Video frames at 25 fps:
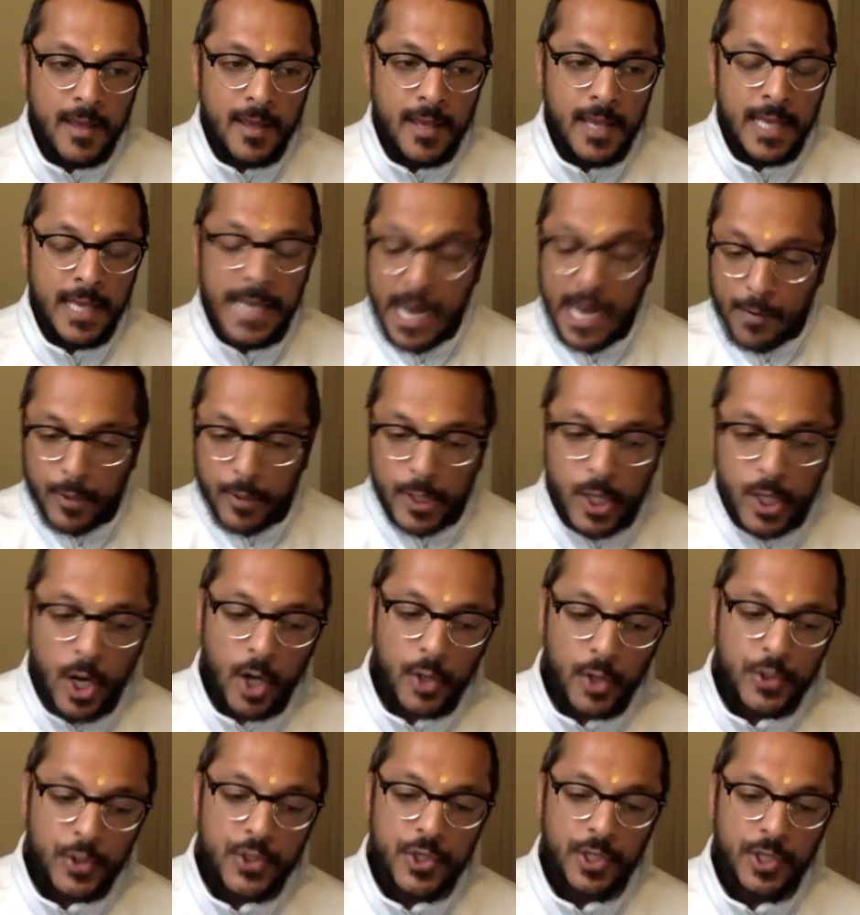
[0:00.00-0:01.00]
In our
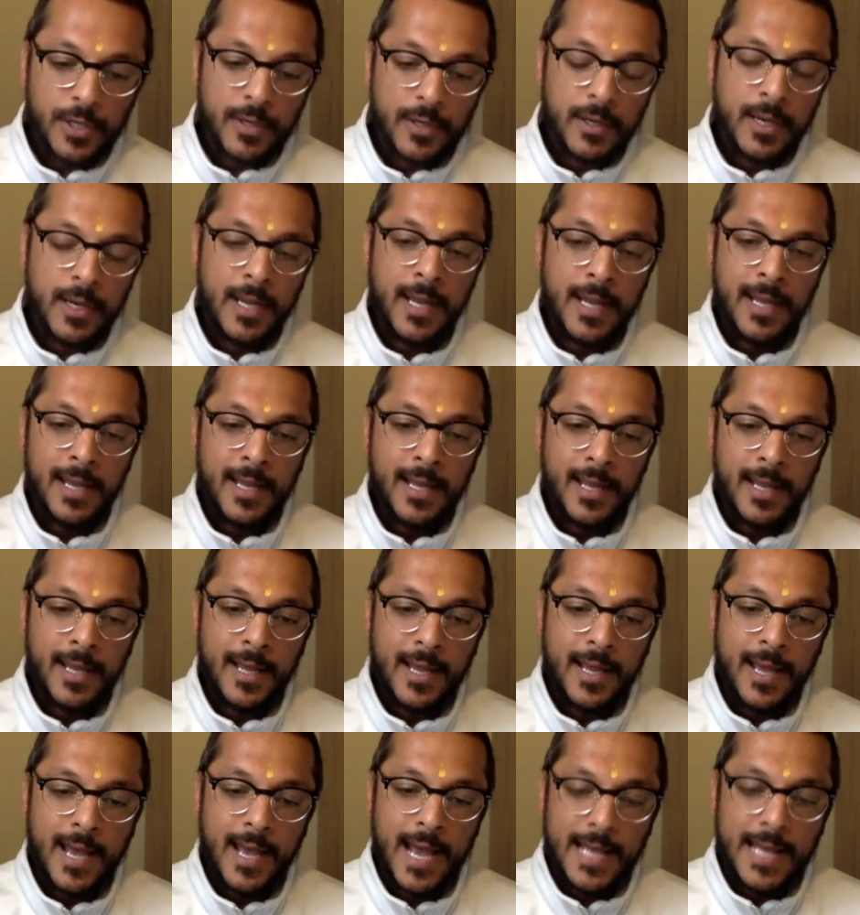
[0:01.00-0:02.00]
culture,
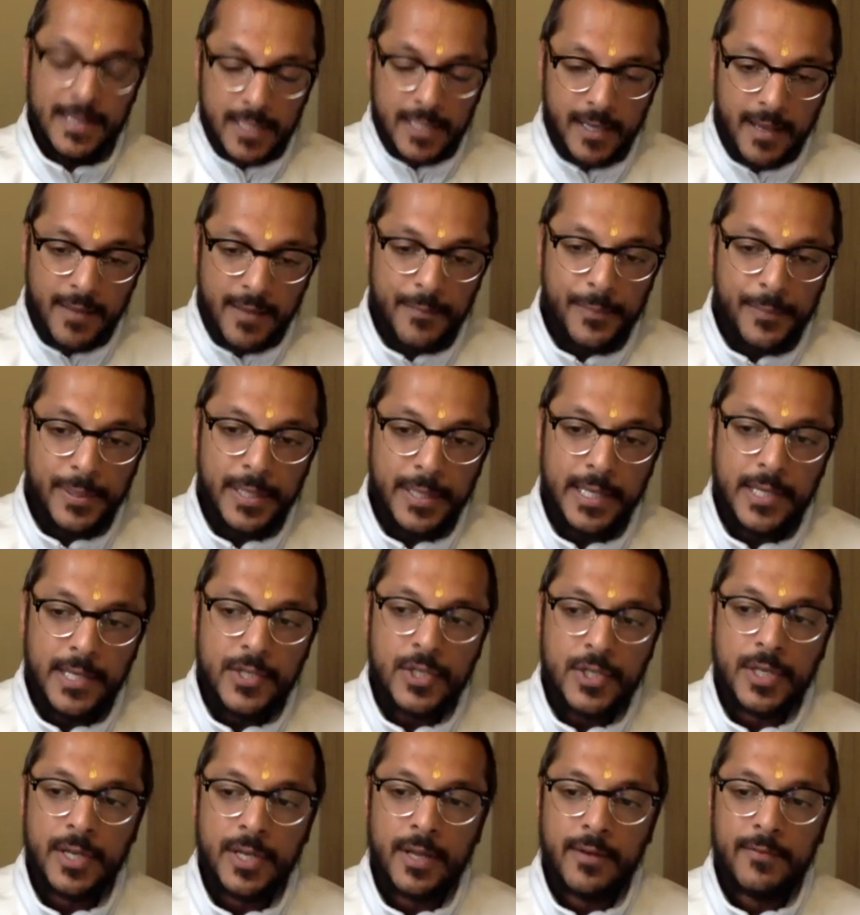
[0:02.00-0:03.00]
at the
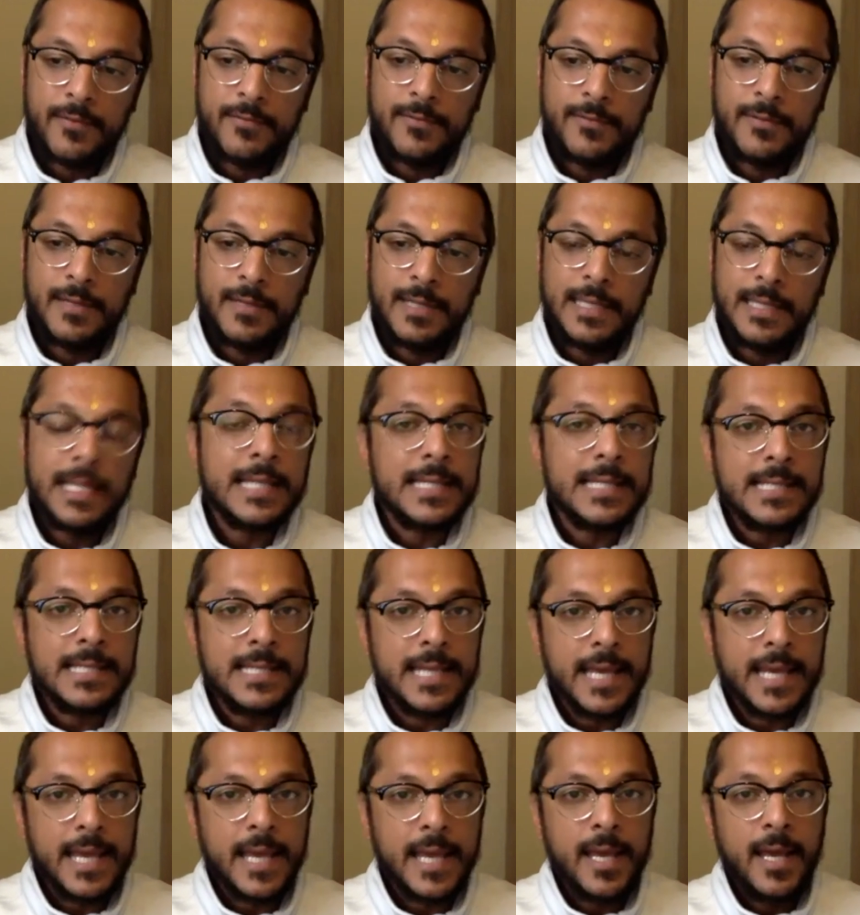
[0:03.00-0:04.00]
completion of, let's
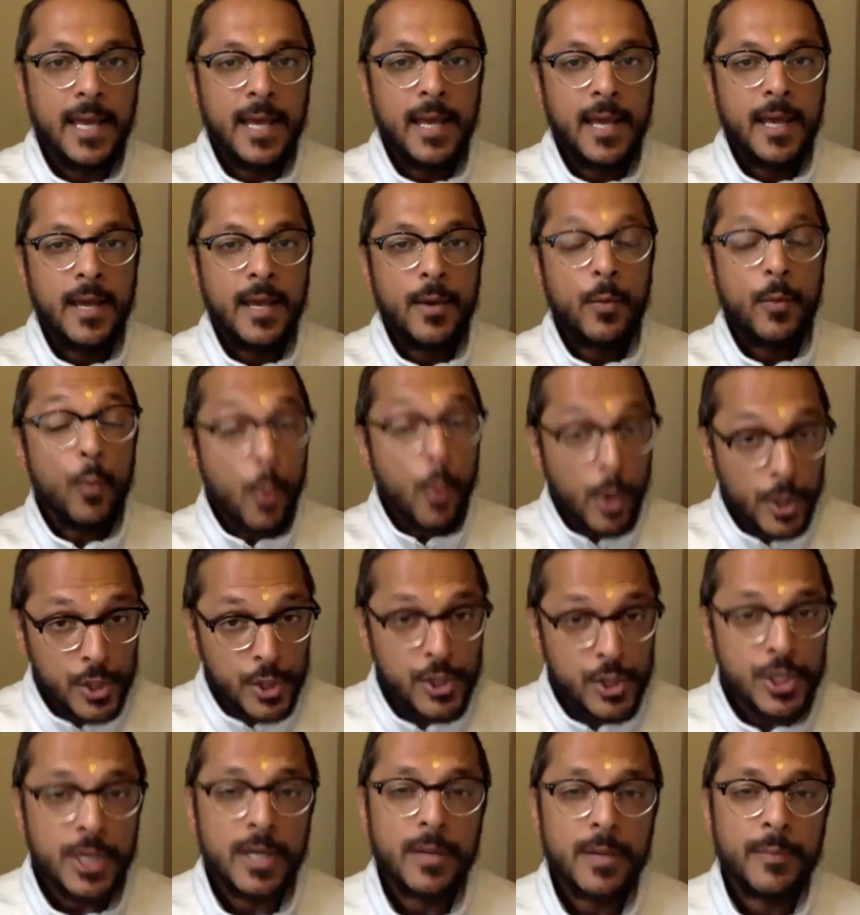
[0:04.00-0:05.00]
say,
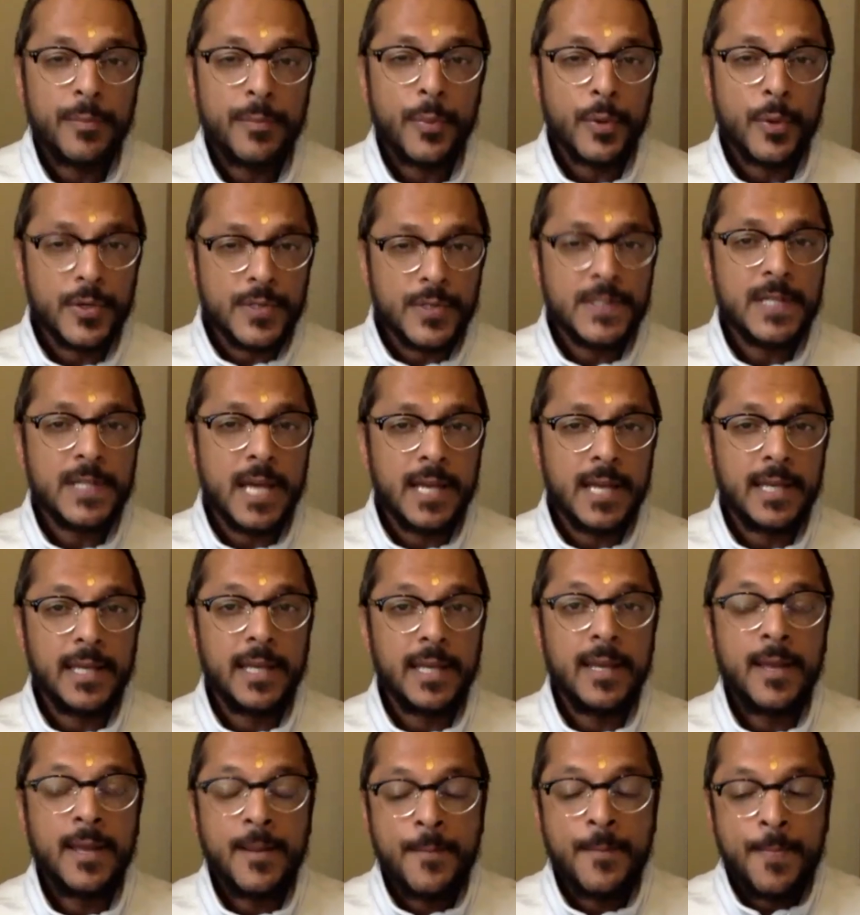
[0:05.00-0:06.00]
worship or study,